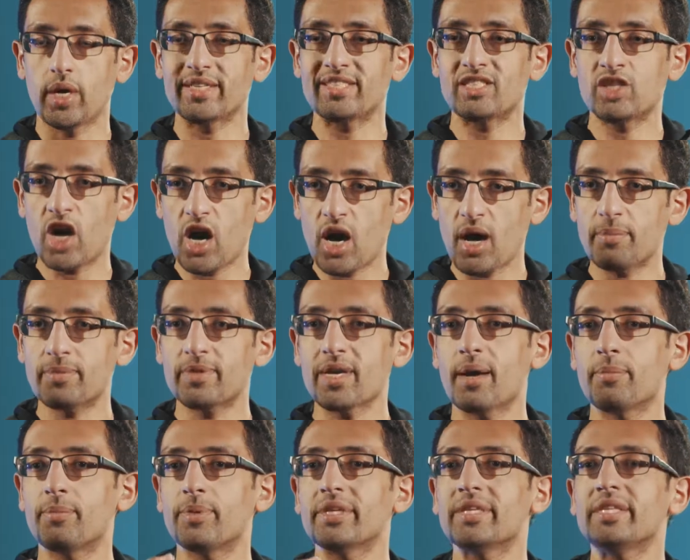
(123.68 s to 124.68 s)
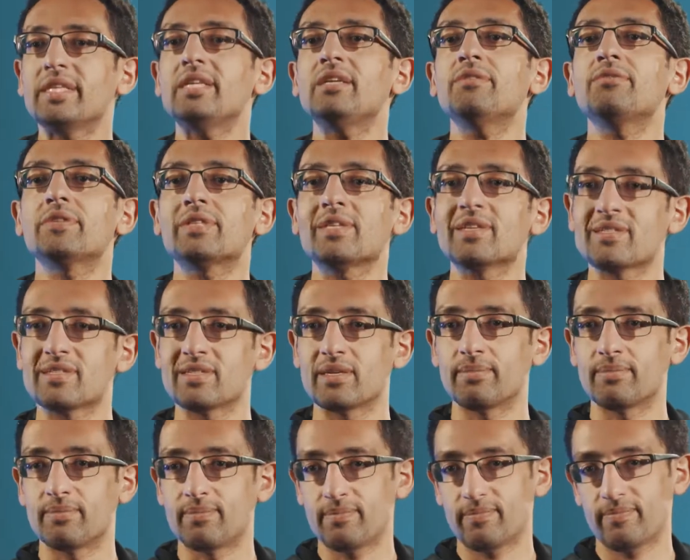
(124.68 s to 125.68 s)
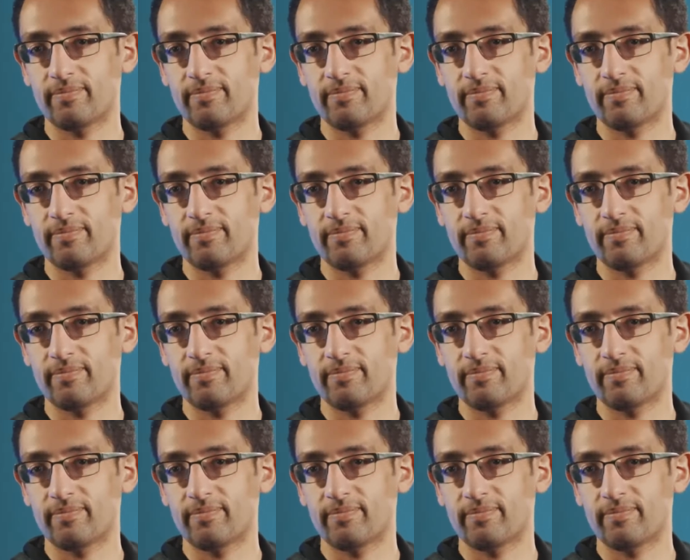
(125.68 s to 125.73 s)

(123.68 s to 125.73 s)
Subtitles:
adopt a belief system.